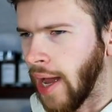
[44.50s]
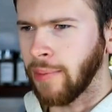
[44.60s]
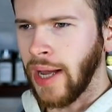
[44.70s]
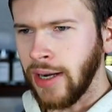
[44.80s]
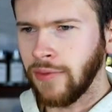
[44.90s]

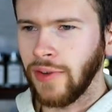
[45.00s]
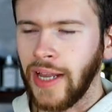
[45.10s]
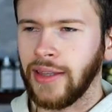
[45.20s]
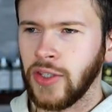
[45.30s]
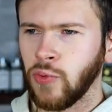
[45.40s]
I'm kind of
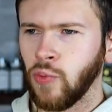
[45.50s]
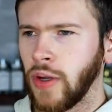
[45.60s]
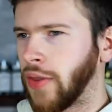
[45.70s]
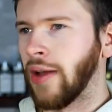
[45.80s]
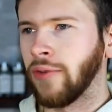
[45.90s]
like this
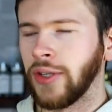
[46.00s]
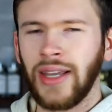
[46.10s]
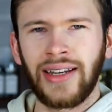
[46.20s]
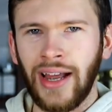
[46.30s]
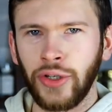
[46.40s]
with
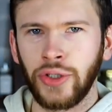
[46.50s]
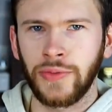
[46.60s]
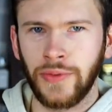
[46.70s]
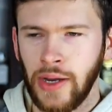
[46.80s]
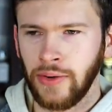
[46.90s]
everything, not
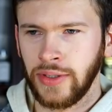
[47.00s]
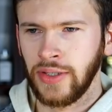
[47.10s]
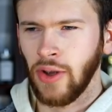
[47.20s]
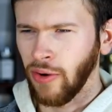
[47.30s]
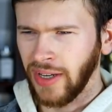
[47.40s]
just
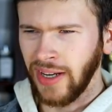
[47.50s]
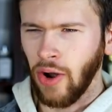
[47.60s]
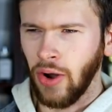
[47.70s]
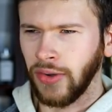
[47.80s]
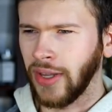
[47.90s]
fragrances. I'll get
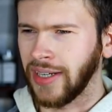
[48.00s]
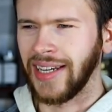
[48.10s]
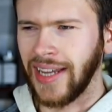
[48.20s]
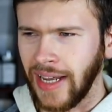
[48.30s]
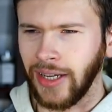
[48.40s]
on like a
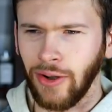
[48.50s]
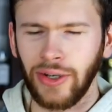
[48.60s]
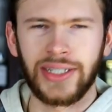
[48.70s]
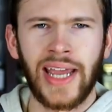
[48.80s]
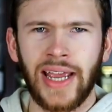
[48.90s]
kick,
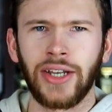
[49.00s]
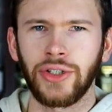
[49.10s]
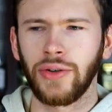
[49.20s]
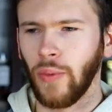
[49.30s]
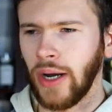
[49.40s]
on a
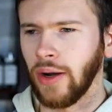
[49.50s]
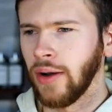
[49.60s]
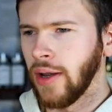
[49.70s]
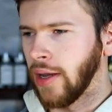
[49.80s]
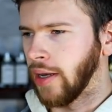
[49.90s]
tangent
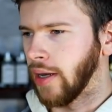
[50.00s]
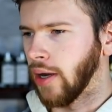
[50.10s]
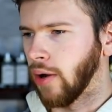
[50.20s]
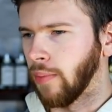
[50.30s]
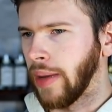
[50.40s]
where, you
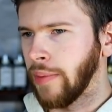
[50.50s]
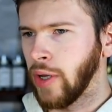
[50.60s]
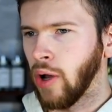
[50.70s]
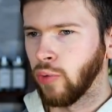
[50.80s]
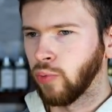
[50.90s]
know,
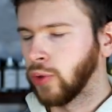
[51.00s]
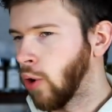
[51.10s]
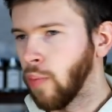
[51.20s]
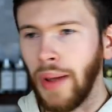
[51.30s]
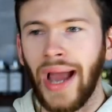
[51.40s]
maybe I'll
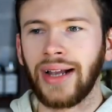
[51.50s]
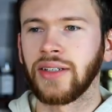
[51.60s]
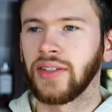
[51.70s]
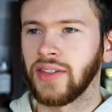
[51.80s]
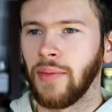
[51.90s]
go
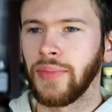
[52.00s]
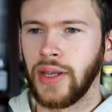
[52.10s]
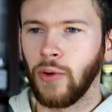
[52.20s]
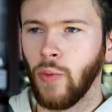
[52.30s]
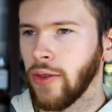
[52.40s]
back to
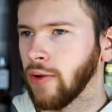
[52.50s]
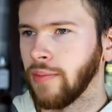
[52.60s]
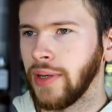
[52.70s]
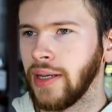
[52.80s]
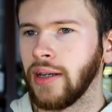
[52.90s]
something, whether
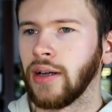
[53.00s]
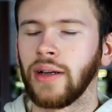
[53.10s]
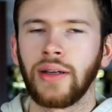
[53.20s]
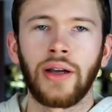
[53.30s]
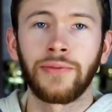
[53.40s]
it be
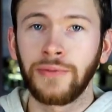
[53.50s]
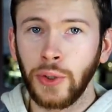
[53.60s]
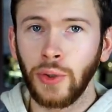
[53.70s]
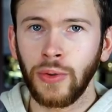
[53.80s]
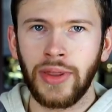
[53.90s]
a, a
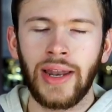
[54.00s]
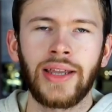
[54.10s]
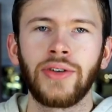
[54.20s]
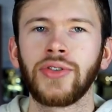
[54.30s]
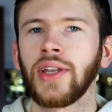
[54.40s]
food that
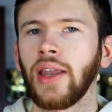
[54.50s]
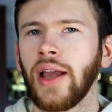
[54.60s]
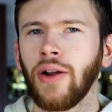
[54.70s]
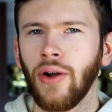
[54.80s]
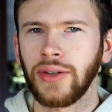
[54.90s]
I used to
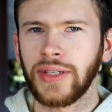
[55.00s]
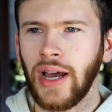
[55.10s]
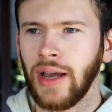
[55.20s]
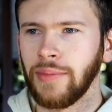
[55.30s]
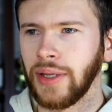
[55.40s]
like all the
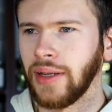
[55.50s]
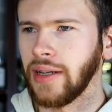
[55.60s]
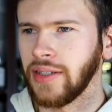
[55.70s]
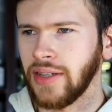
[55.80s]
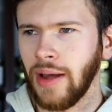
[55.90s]
time and then
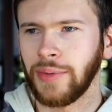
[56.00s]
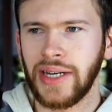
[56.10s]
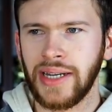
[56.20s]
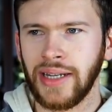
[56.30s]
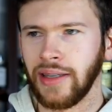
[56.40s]
I stopped
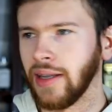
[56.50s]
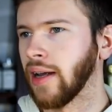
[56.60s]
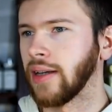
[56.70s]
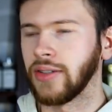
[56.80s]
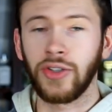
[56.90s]
eating it and
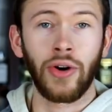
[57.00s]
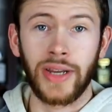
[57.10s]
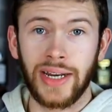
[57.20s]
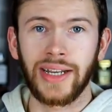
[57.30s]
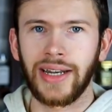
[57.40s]
then I
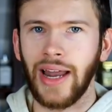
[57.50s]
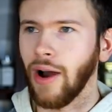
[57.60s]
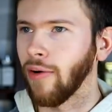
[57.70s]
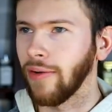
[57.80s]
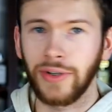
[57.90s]
start eating it
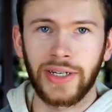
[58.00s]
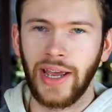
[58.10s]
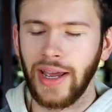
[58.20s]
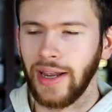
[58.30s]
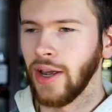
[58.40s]
now every
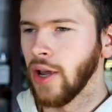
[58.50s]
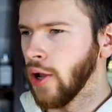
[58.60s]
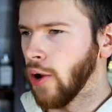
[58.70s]
day,